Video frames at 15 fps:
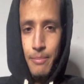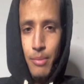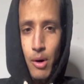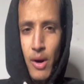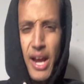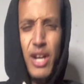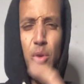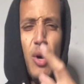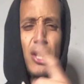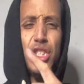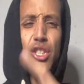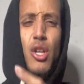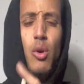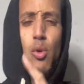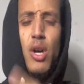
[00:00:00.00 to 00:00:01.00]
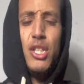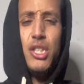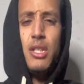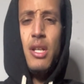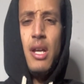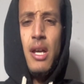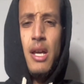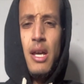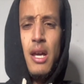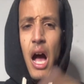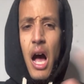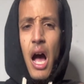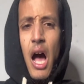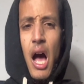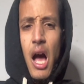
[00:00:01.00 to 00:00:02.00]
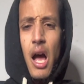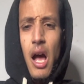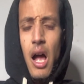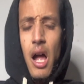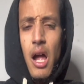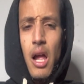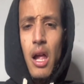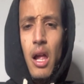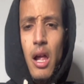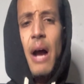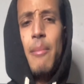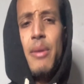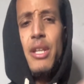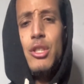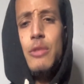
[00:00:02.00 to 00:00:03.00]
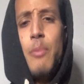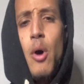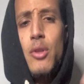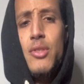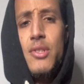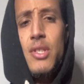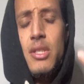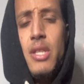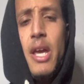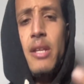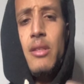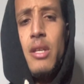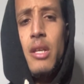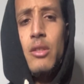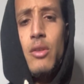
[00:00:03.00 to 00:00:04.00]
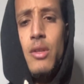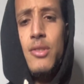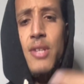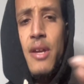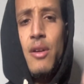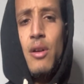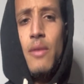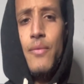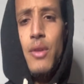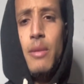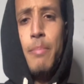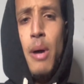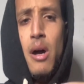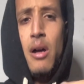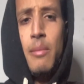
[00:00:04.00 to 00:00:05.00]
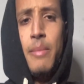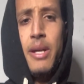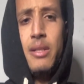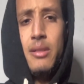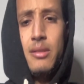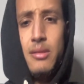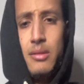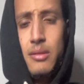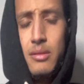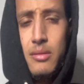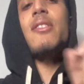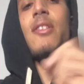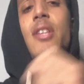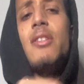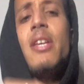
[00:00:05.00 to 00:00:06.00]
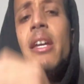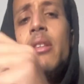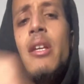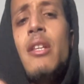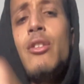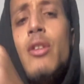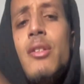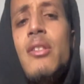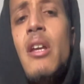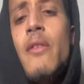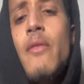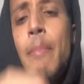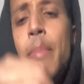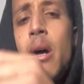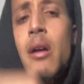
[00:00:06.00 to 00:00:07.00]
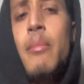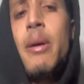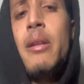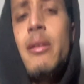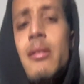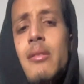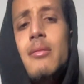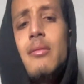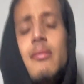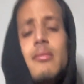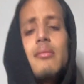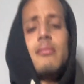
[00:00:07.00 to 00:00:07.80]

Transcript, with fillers: Damn, bro. Hey, question though, question. It works good. Like, look. well, wait. How many smokes does it take to get to the center of the bong, man? How many hits does it take to get to the center of a bong, man?